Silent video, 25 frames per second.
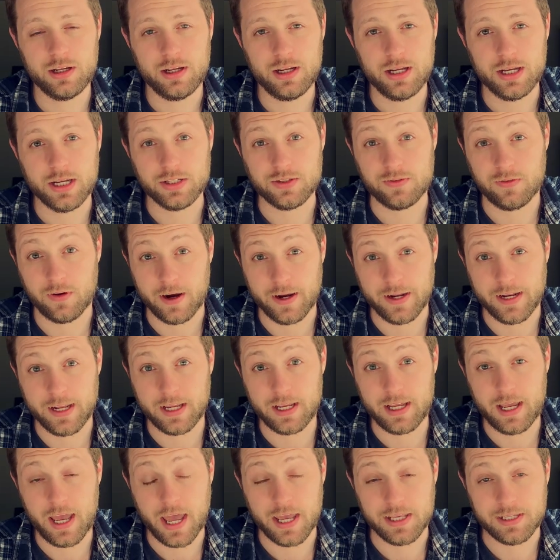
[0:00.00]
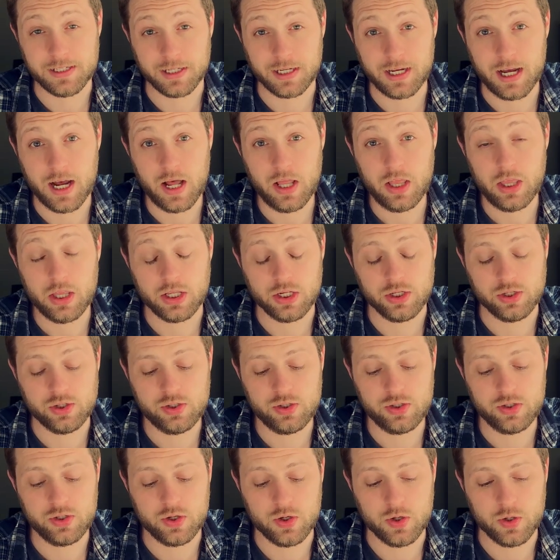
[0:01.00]
his writing as a college
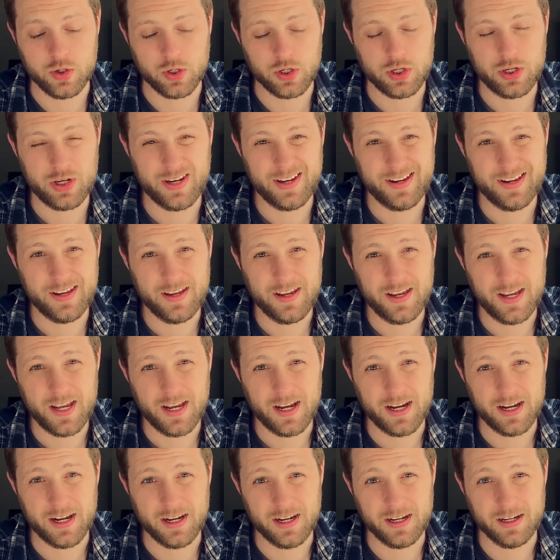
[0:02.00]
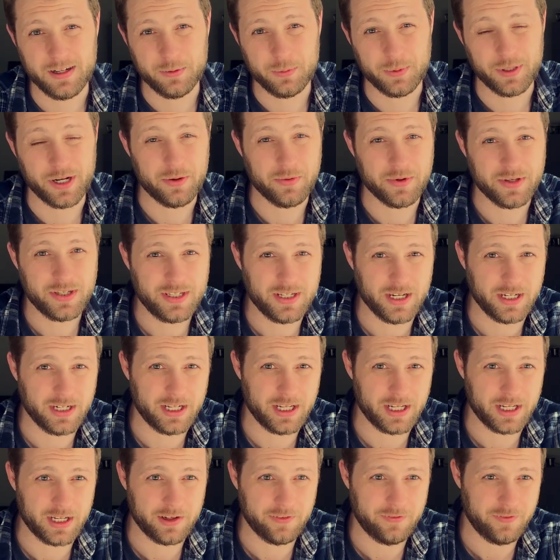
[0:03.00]
student when I was
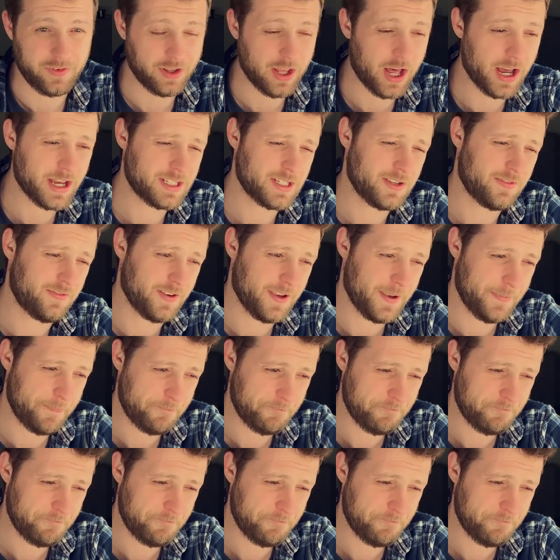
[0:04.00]
studying philosophy.